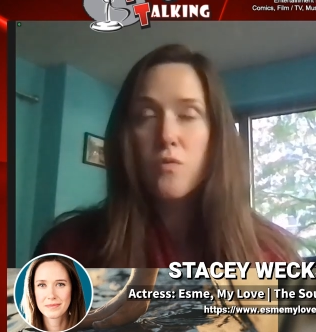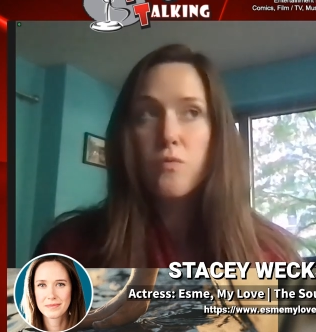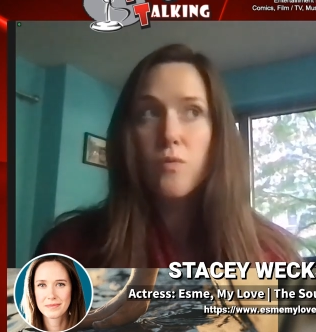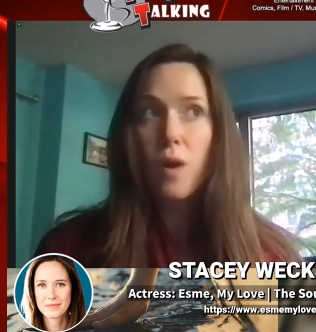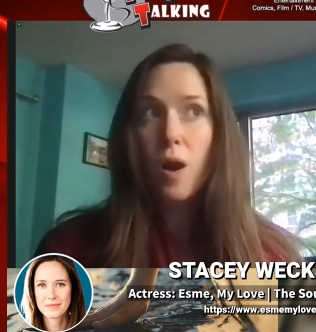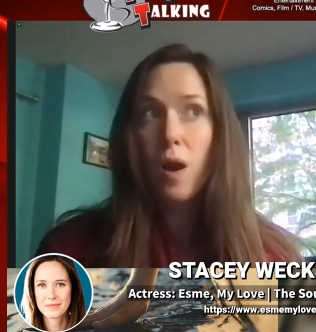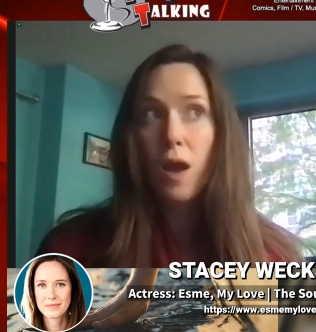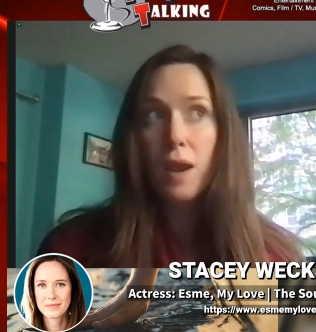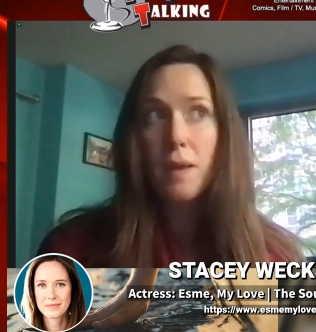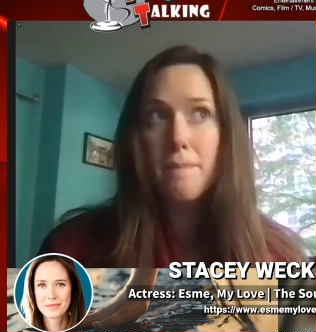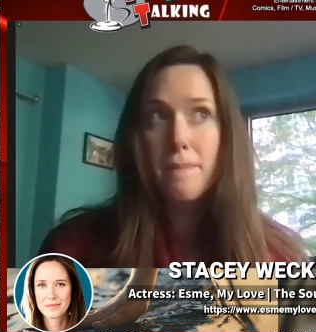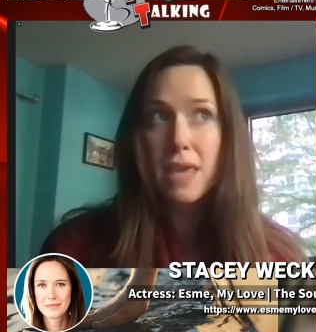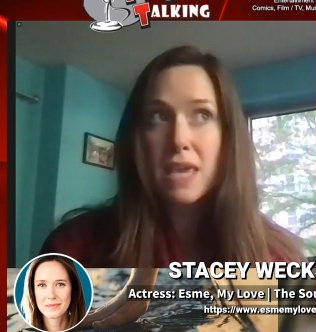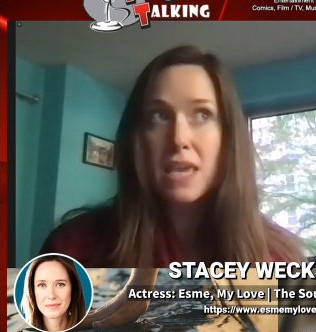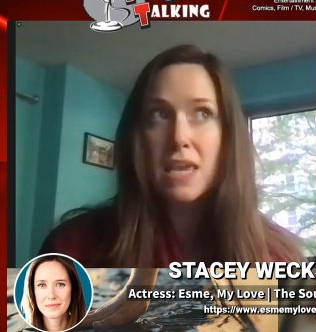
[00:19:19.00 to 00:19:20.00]
Speaker 1: on
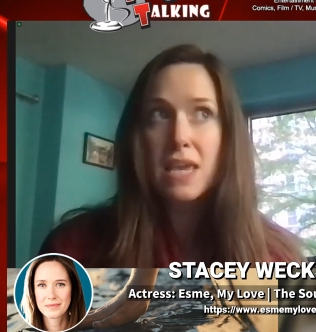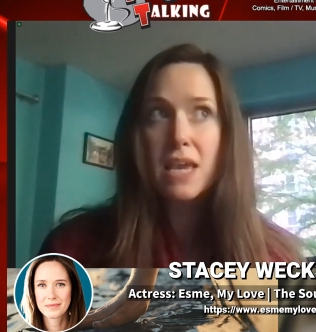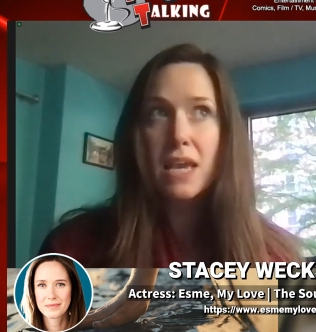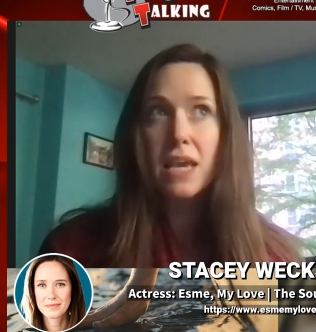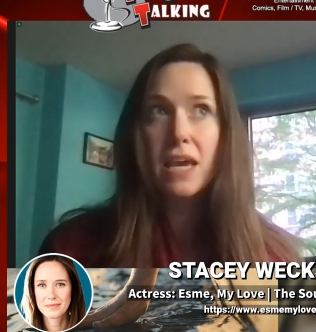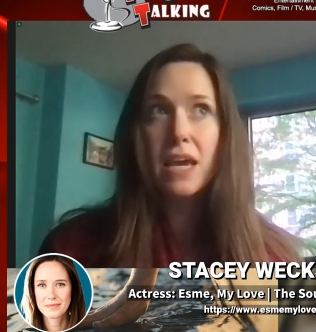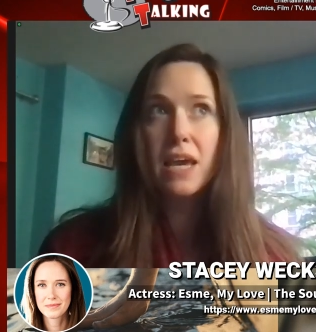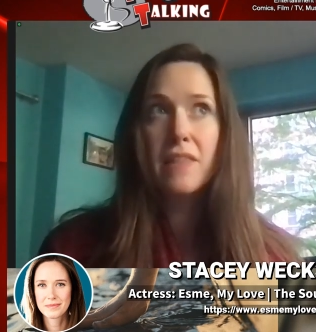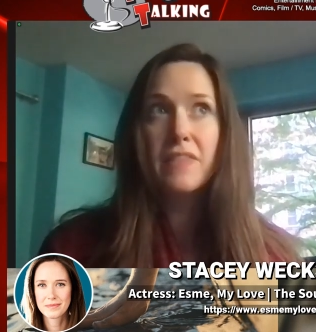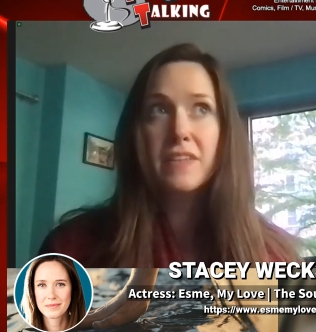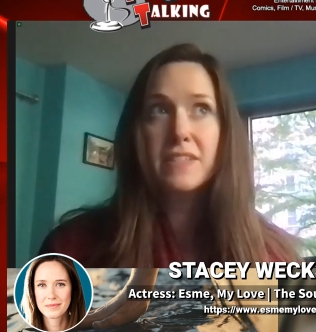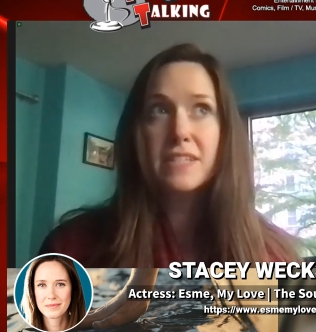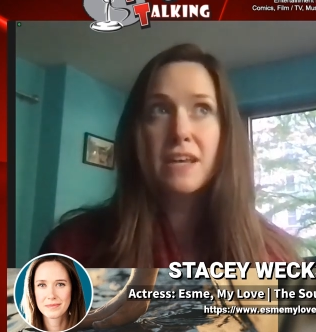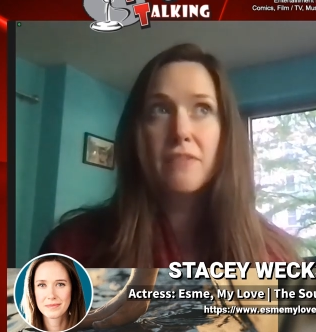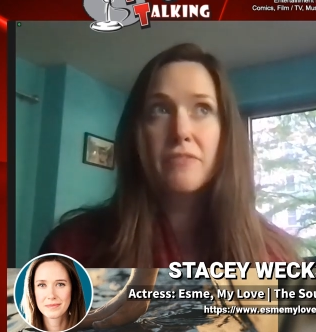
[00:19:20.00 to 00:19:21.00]
me and the
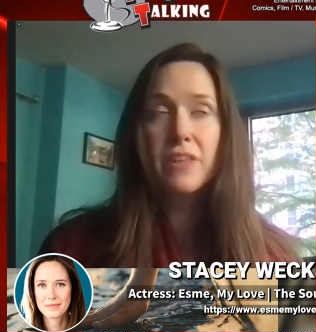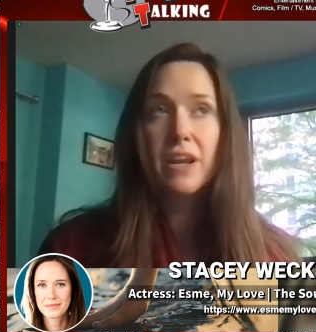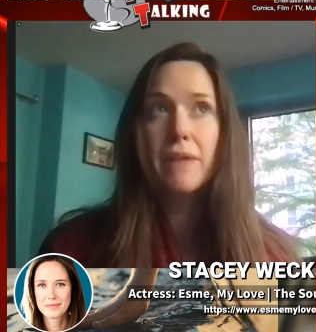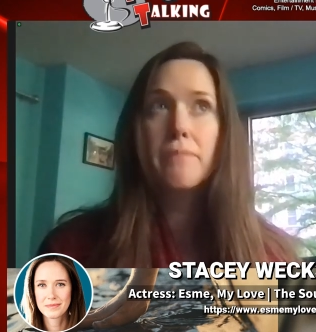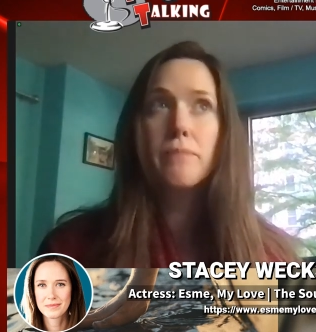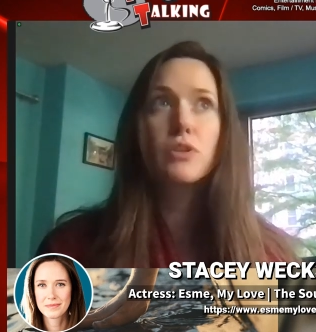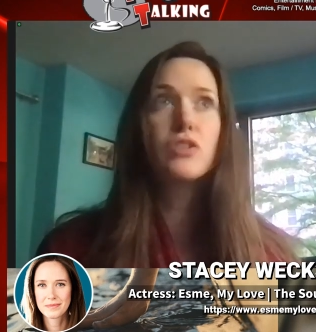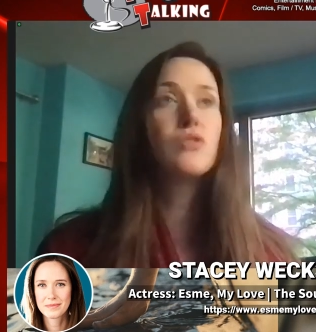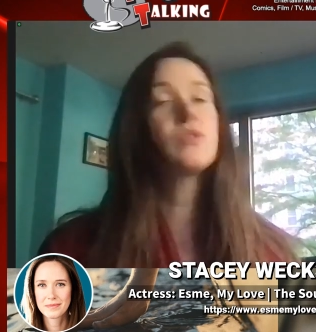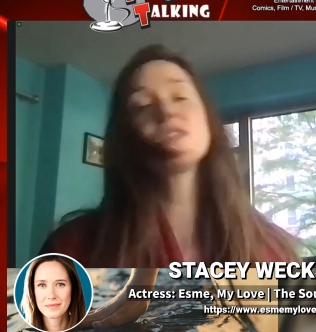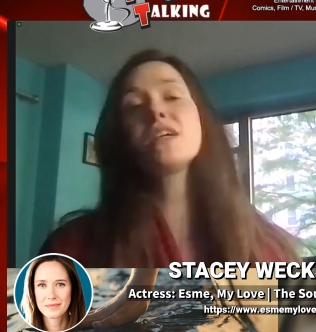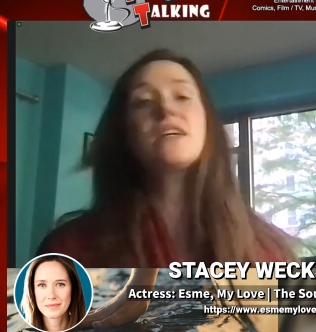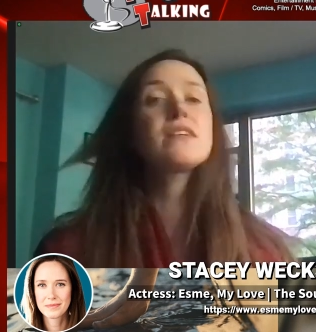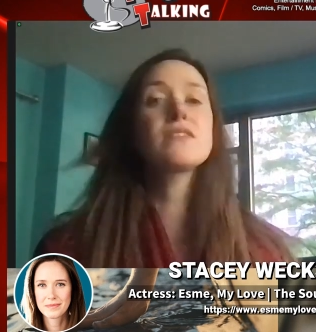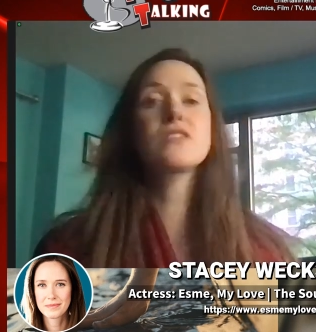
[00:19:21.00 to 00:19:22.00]
stuff that I'm producing
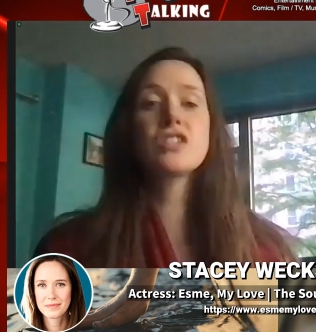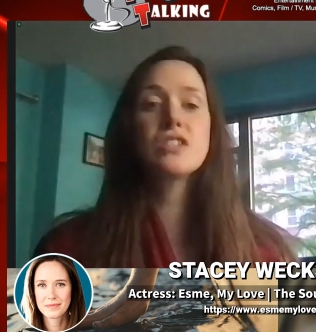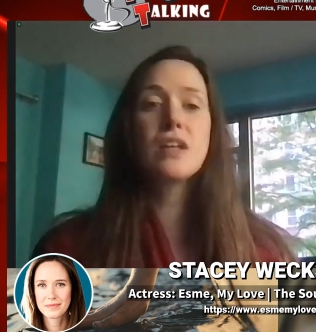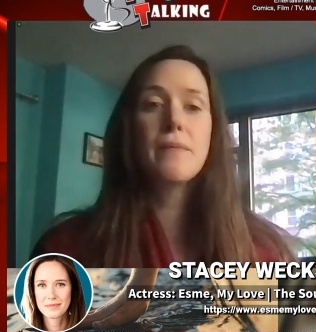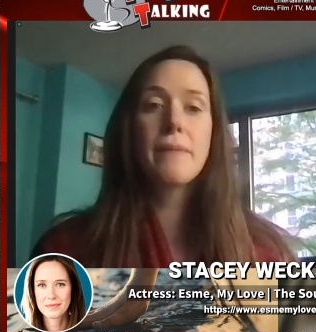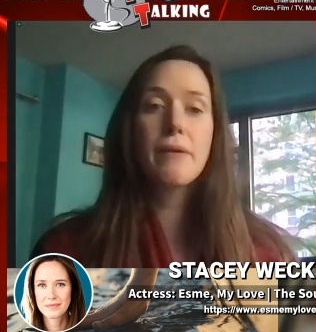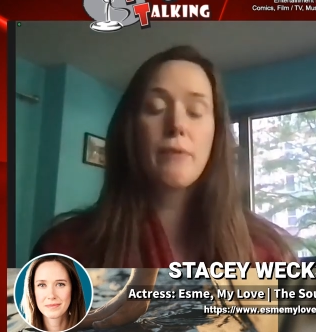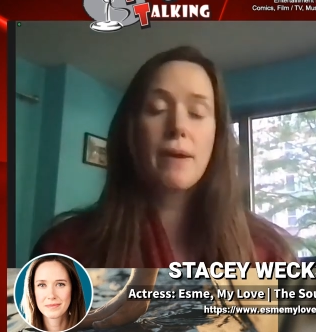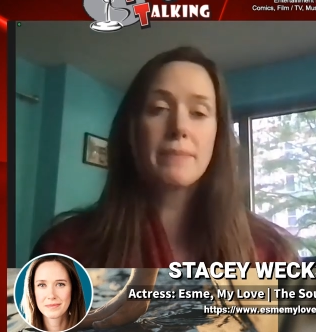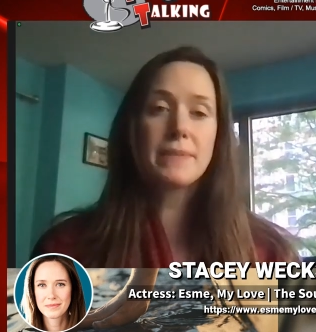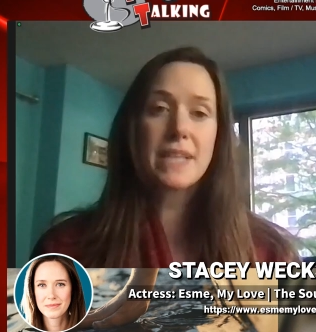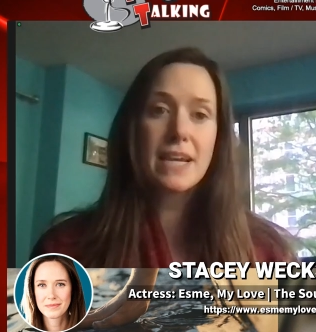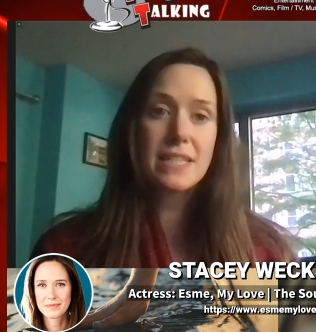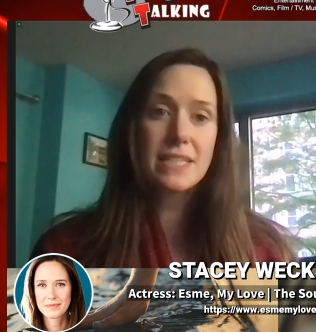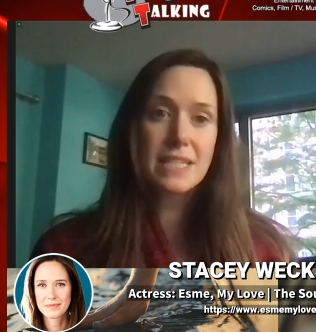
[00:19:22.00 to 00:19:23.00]
is just on my
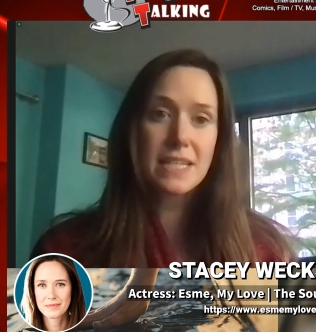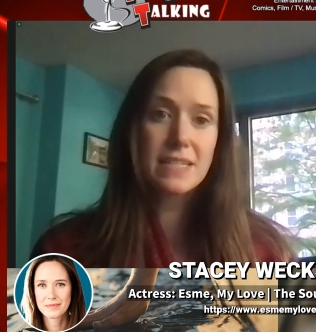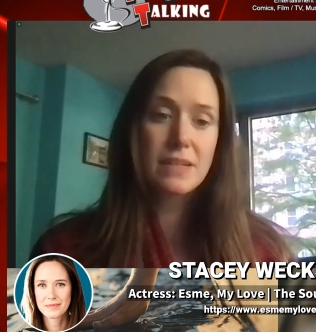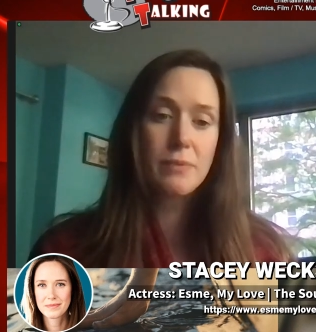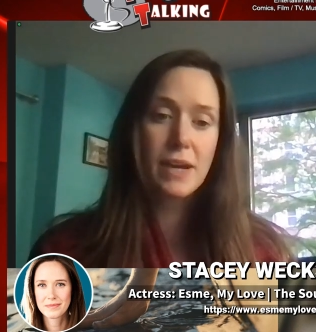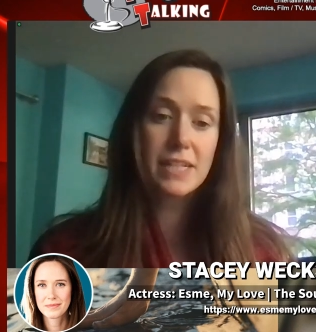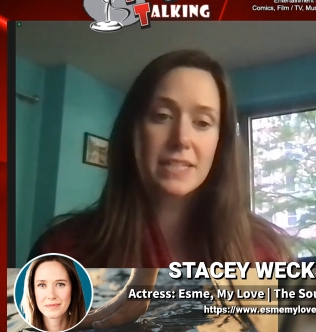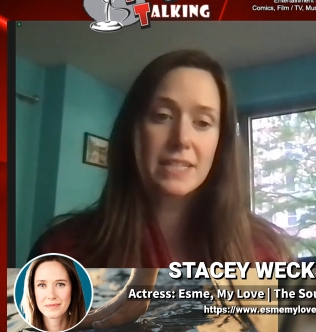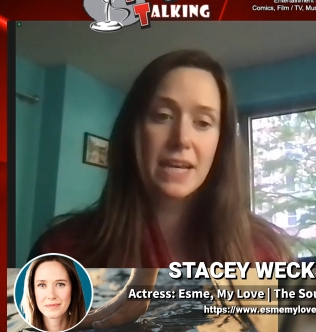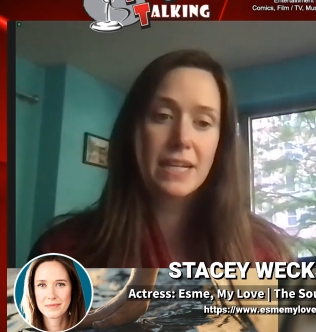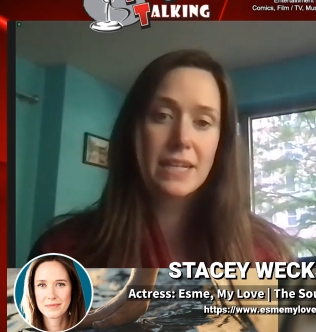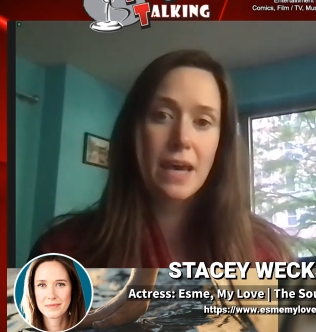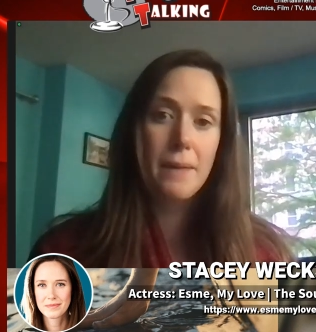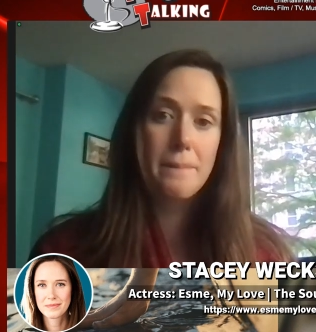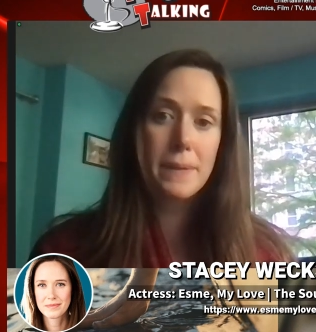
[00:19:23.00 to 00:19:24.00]
website,
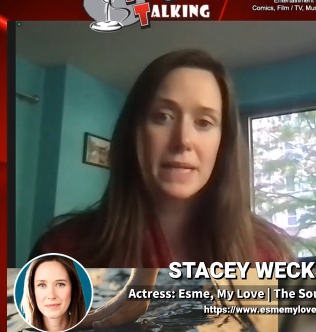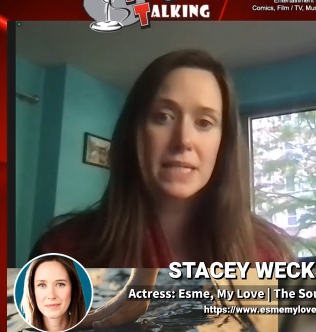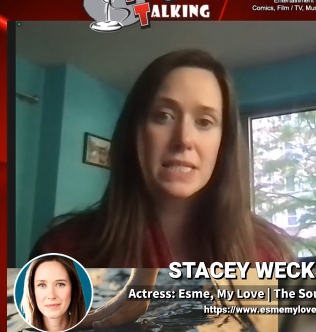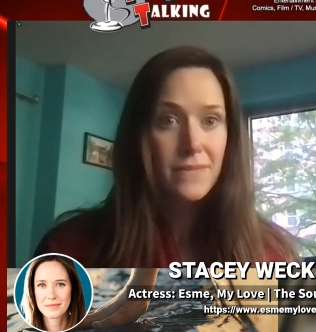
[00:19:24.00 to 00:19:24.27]
staceyweckstein.biz.